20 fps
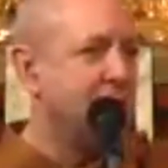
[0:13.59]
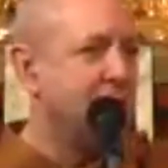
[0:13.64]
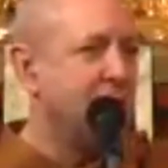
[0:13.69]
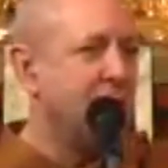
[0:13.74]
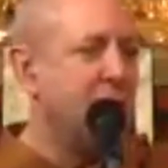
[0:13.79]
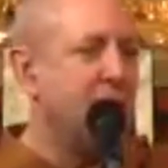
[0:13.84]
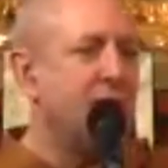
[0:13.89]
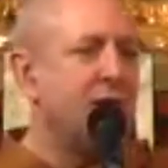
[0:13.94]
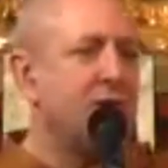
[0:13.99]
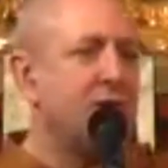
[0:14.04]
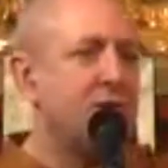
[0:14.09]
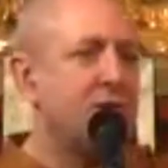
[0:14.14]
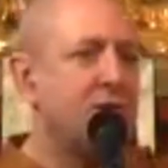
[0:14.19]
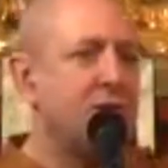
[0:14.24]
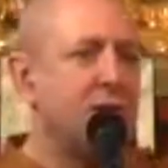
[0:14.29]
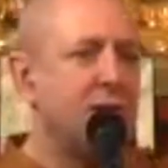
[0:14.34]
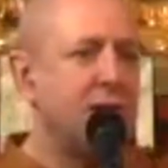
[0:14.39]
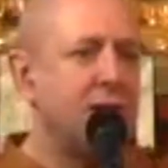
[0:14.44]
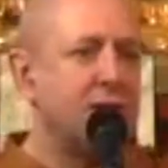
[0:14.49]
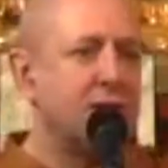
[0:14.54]
You little
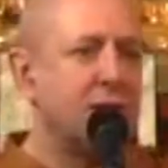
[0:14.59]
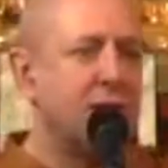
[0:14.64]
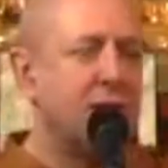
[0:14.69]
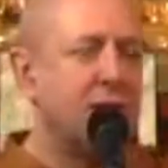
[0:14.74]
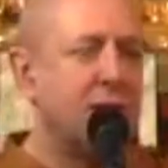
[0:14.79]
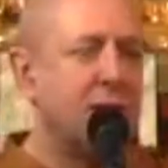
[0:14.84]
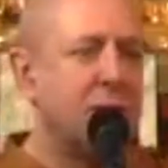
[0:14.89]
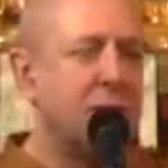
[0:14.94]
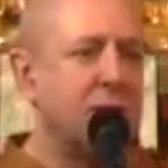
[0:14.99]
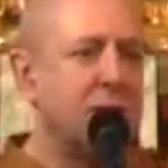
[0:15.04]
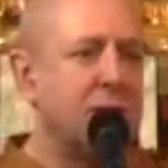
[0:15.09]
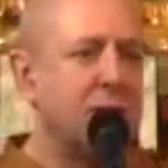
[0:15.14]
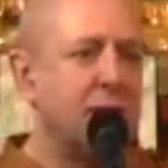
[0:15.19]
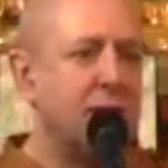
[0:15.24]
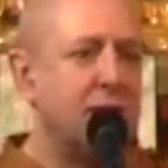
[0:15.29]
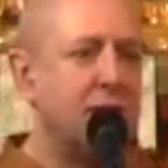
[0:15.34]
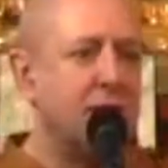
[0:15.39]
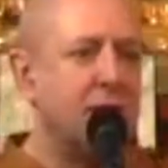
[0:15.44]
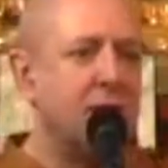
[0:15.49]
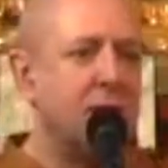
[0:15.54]
things like I was
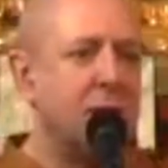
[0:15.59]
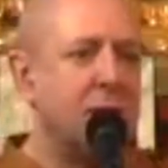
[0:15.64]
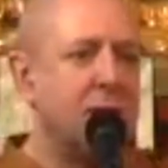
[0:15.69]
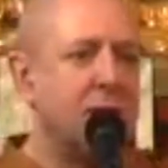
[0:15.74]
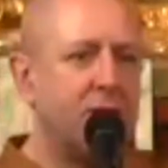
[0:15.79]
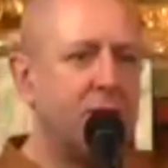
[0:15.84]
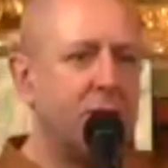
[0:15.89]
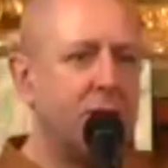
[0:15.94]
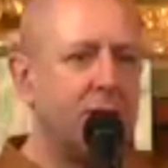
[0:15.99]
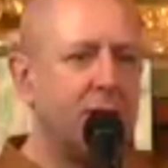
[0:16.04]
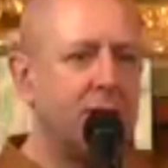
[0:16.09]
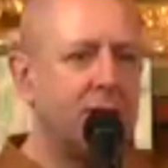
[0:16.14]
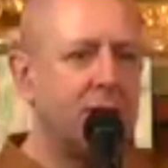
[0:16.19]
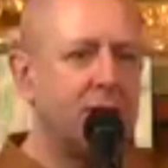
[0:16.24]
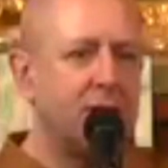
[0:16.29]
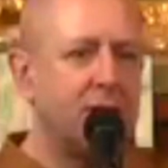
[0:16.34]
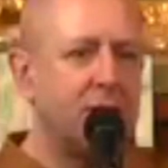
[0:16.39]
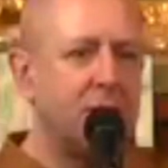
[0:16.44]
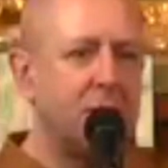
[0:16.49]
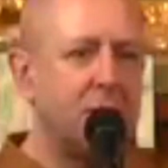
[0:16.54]
saying a couple of weeks
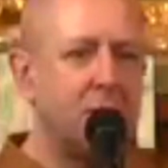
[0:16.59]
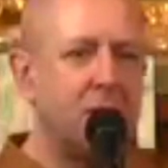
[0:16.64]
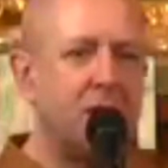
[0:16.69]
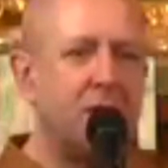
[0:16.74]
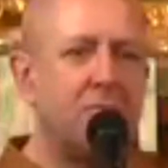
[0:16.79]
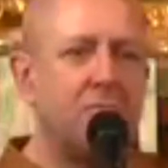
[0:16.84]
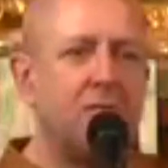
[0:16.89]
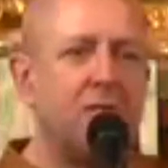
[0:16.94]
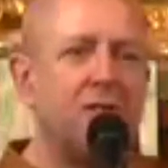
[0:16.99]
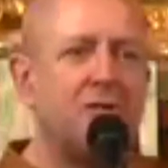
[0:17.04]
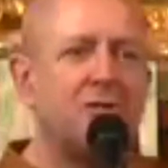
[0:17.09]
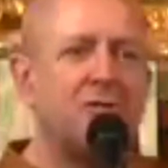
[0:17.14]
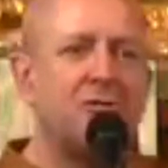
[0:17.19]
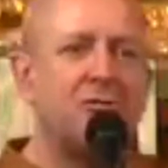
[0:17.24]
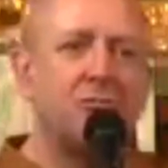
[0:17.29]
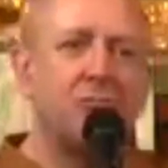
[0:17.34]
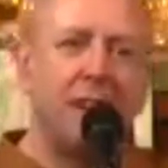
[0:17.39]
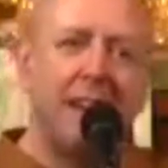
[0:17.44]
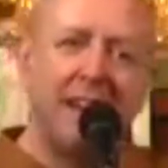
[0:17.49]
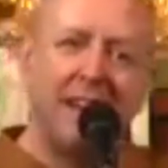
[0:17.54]
ago, like
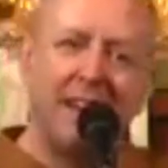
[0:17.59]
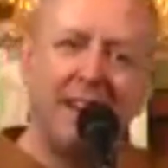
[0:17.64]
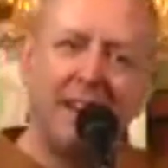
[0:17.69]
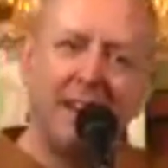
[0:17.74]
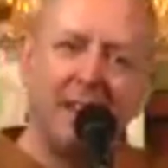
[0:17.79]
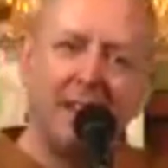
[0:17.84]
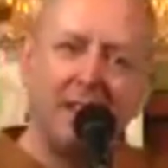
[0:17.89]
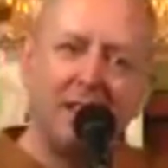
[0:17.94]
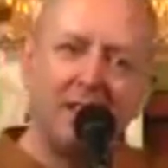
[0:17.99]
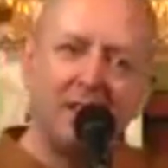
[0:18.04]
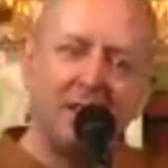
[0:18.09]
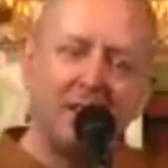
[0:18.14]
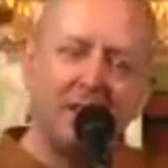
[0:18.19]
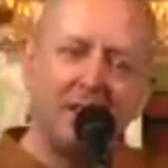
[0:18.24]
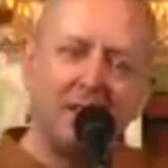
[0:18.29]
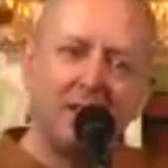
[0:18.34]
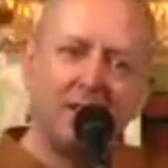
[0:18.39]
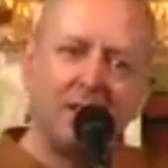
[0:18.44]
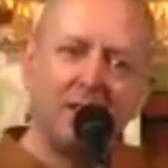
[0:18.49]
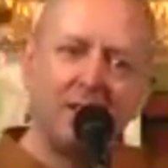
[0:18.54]
retraining
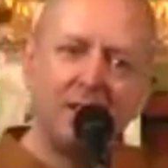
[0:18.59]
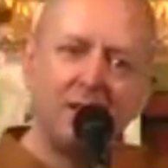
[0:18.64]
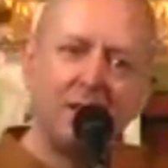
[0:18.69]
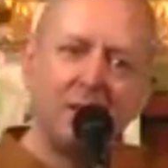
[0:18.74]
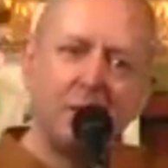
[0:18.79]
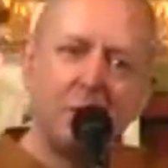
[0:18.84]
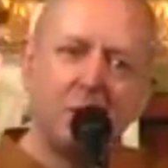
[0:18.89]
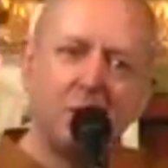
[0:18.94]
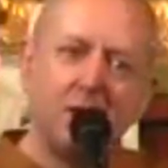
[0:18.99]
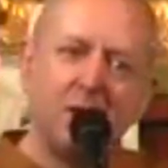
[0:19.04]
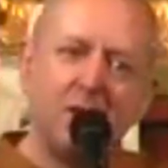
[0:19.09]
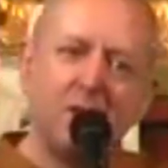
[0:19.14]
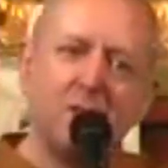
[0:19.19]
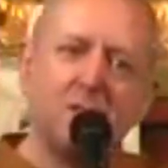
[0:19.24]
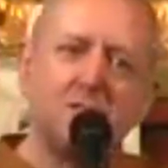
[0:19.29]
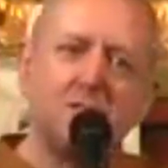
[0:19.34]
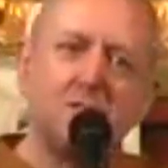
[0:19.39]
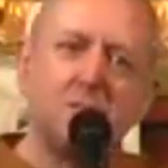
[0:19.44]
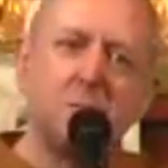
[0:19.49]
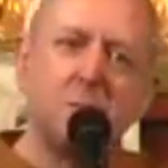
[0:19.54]
the way you
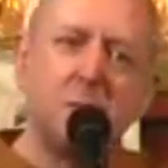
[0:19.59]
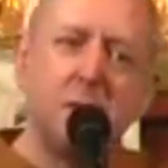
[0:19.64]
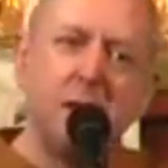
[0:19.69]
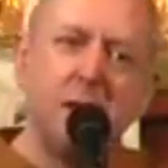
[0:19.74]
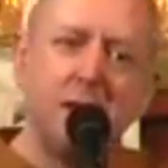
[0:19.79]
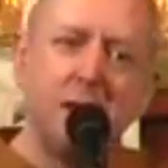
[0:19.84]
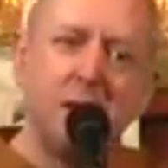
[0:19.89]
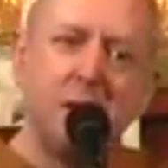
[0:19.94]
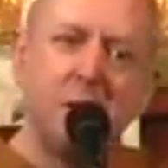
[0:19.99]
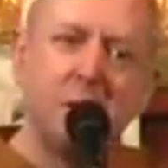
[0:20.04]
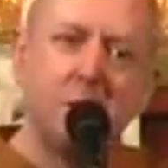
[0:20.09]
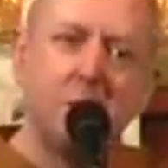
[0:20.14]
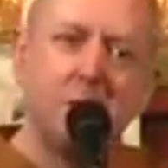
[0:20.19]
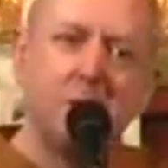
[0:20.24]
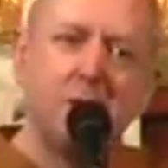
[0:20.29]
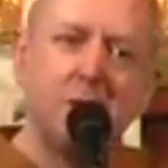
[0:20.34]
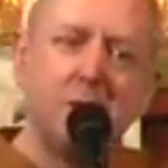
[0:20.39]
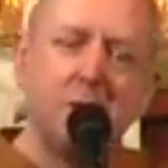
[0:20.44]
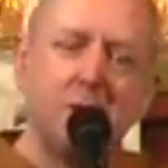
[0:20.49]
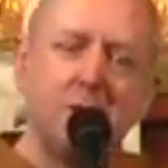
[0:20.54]
speak
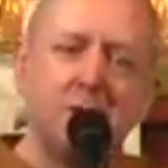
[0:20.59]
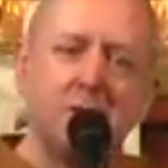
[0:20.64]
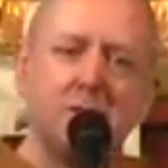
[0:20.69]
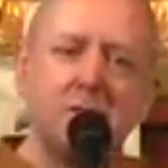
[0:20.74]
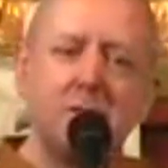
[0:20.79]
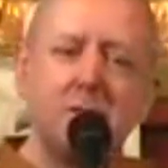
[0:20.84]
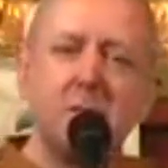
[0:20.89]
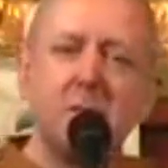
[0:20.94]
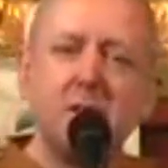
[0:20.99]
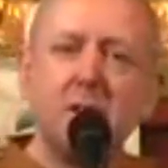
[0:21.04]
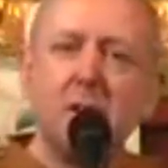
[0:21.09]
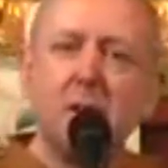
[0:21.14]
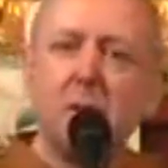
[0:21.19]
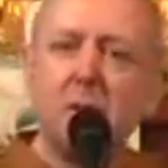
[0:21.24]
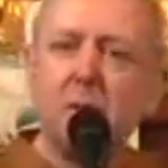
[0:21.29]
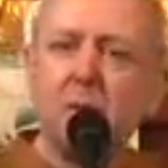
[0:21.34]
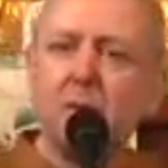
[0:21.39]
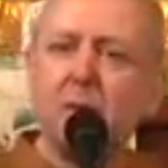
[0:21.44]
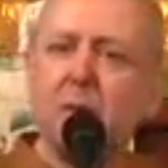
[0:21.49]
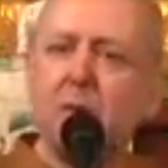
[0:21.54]
by doing some
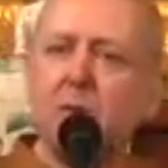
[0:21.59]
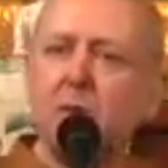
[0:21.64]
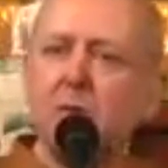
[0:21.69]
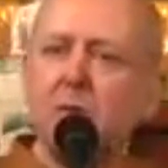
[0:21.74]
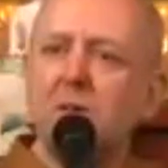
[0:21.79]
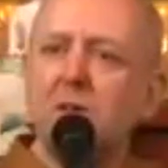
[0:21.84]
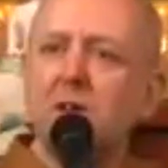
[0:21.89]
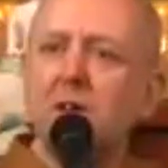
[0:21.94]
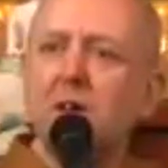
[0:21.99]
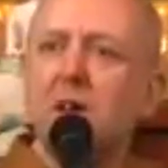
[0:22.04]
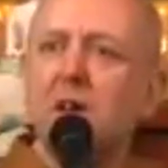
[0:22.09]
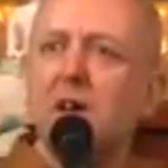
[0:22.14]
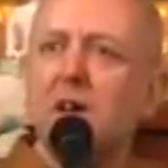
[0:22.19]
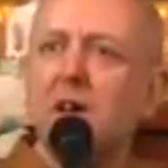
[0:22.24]
what we call